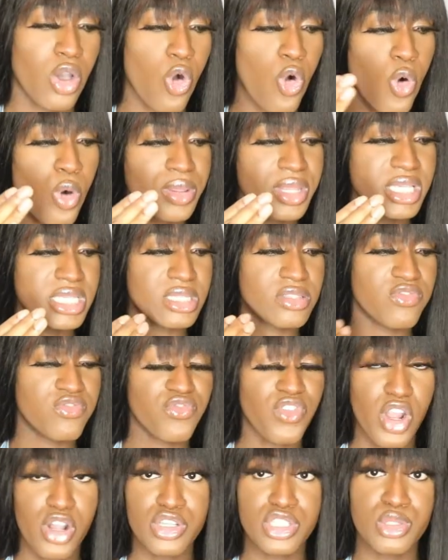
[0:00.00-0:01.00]
on this
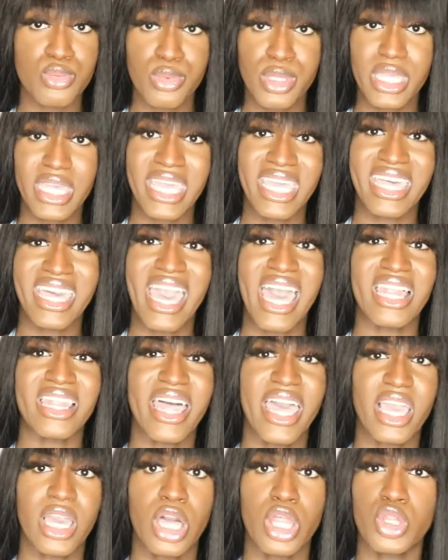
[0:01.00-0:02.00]
first week it got
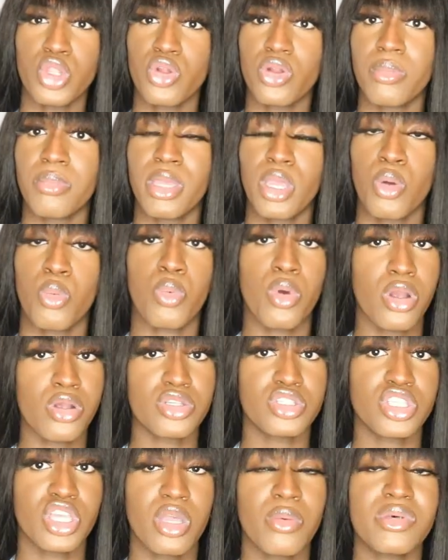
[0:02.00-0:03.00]
like a little bit
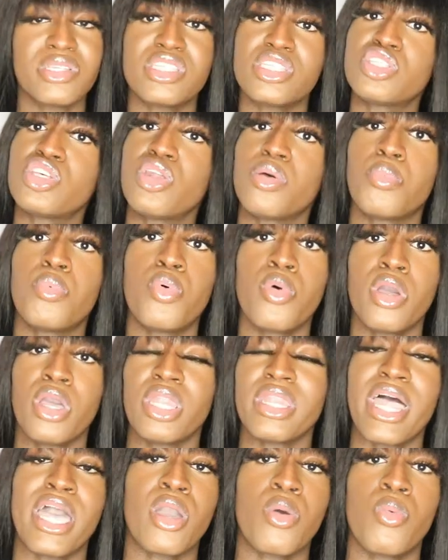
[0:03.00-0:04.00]
worse so it wasn't to the
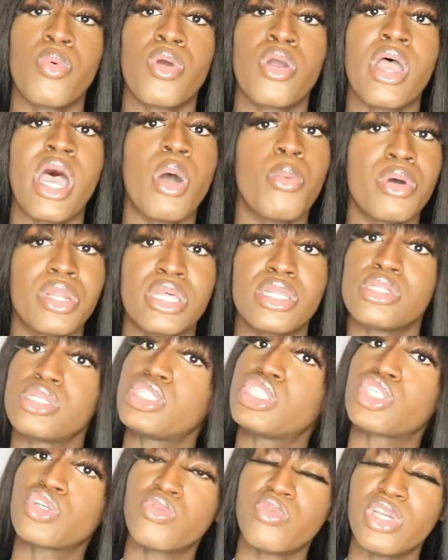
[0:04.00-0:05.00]
point like where I wanted
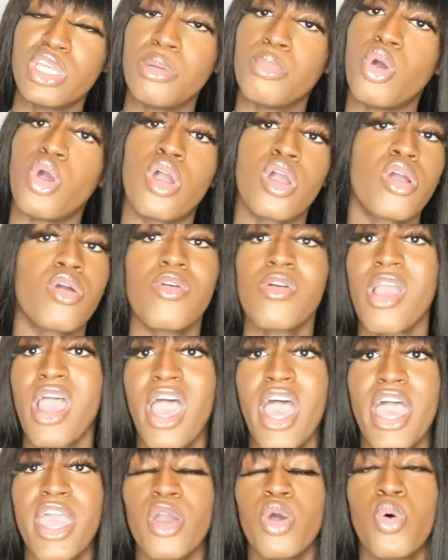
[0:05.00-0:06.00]
to scream or
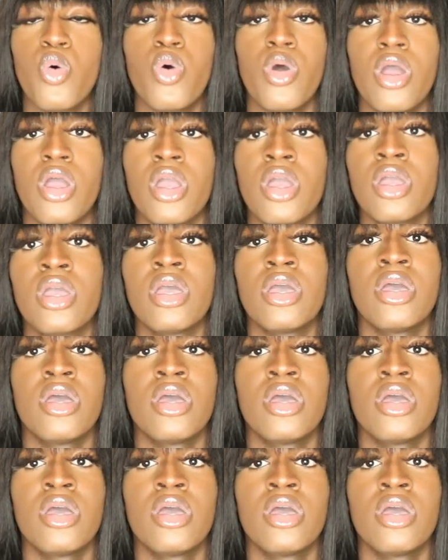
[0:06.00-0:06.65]
cry or